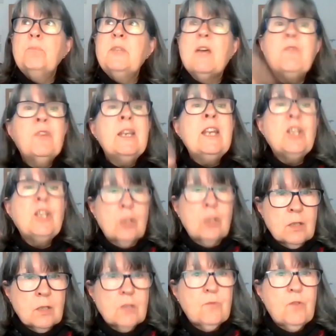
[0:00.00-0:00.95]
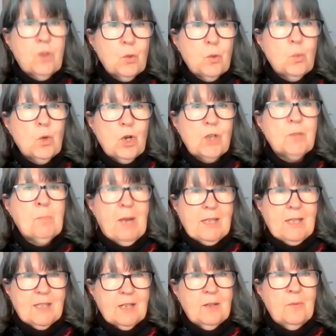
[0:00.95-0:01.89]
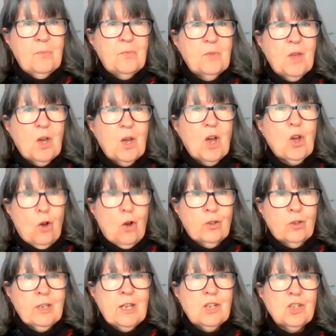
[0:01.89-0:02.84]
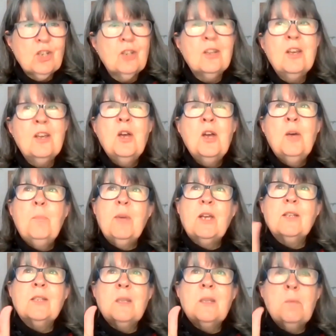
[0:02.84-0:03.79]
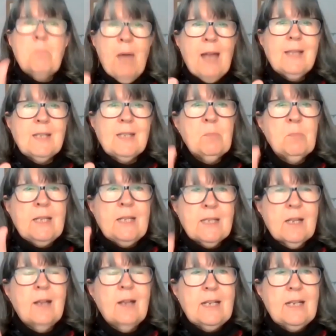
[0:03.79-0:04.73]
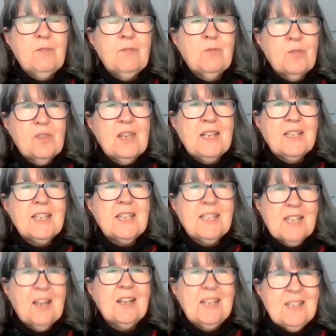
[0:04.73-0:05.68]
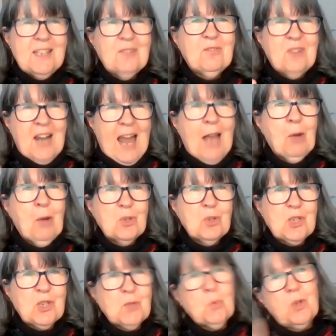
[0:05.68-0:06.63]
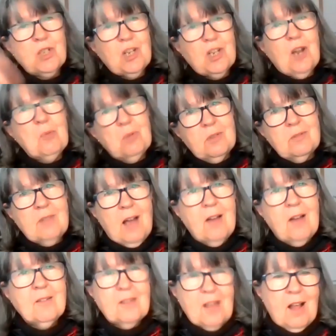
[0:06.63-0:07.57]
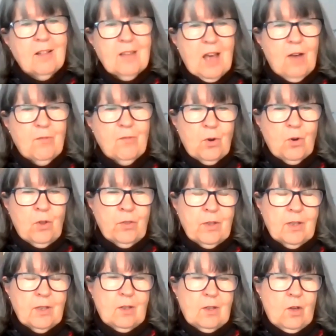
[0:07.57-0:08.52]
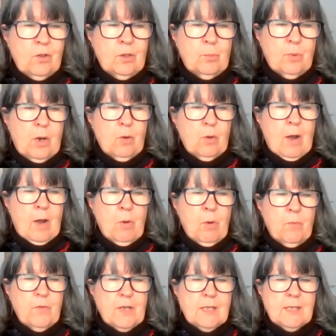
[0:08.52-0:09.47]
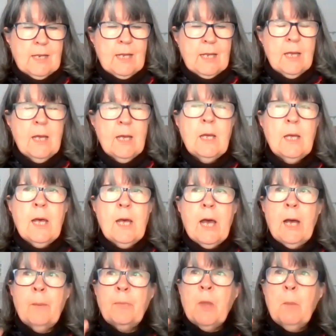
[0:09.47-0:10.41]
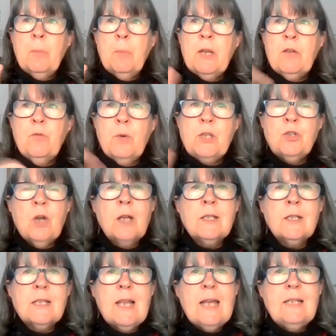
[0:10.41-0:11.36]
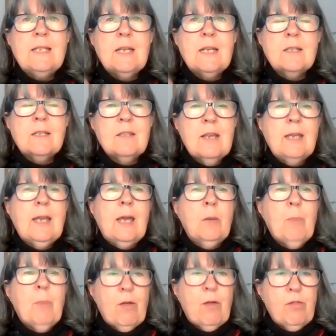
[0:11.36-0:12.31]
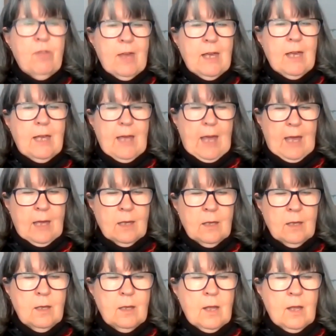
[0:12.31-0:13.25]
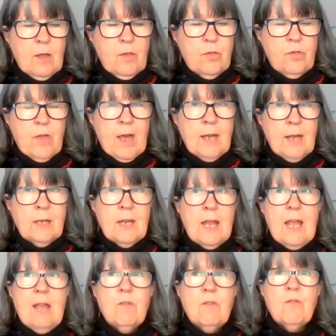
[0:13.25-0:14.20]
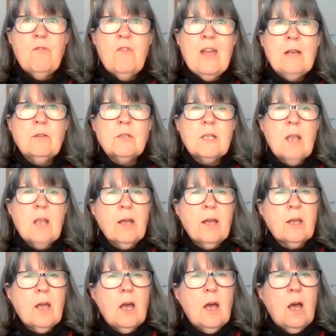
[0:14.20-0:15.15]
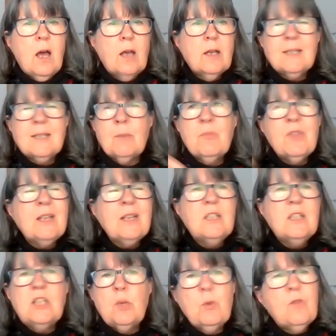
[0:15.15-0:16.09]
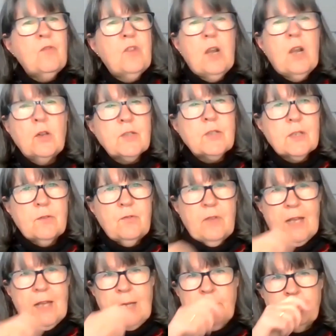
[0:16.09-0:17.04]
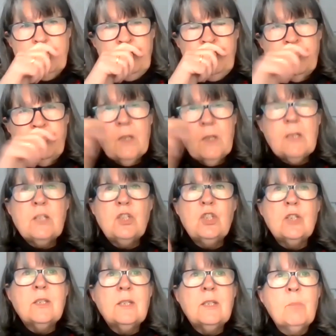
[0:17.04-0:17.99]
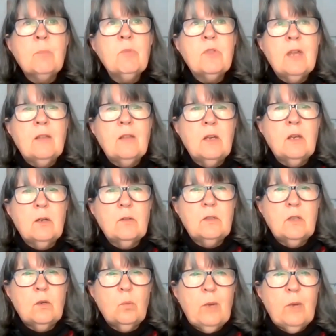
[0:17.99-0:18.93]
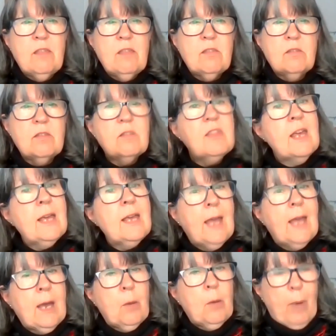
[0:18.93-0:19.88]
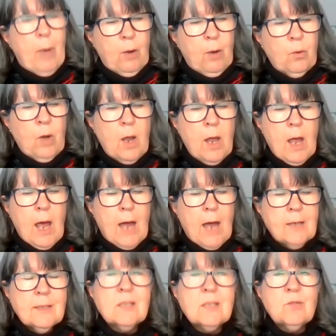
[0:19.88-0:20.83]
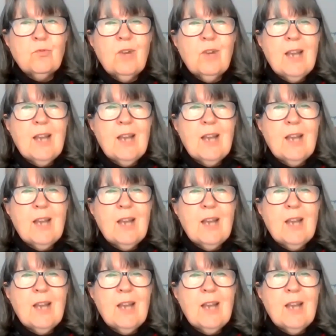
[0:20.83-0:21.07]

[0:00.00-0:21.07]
definitions for the word metacognition, because the meta means slightly different things in slightly different languages, which I'll cover on the program, obviously. But if we translate it as thinking about thinking, then it feels like something to do with philosophy, that it's just something that we're thinking about and doesn't